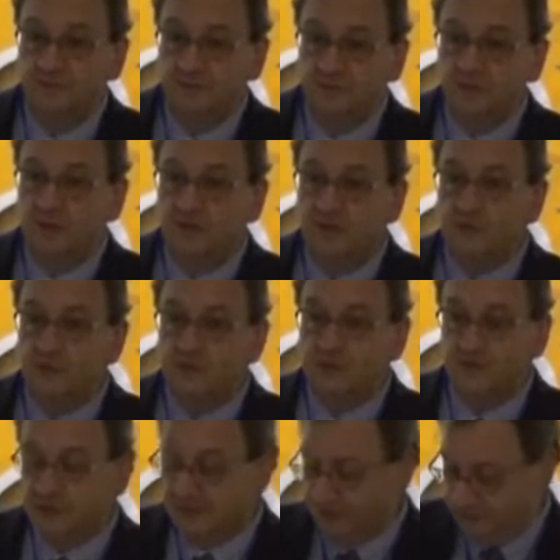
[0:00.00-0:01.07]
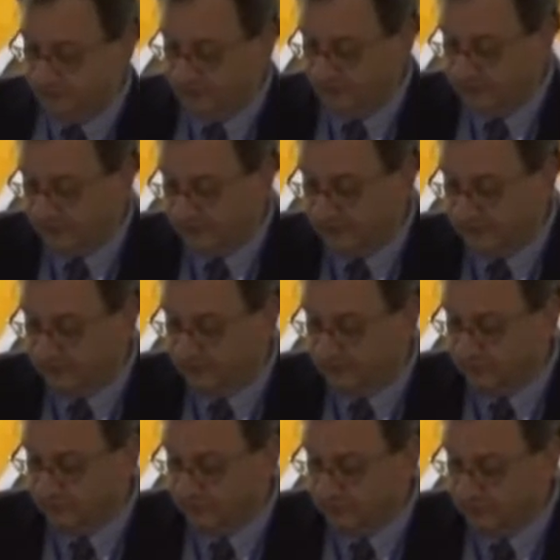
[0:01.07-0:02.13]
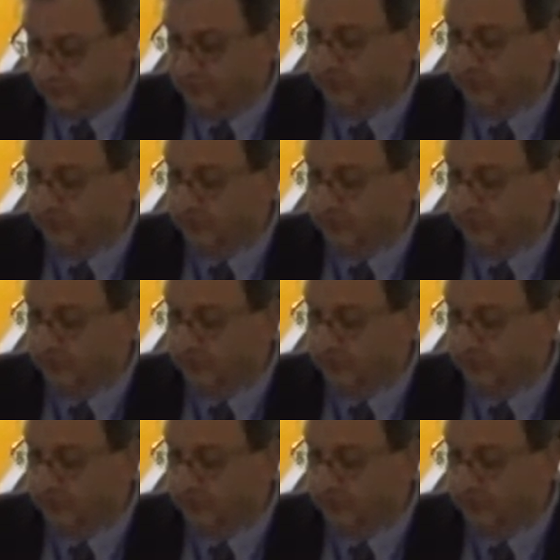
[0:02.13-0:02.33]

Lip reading: patients with central venous catheters.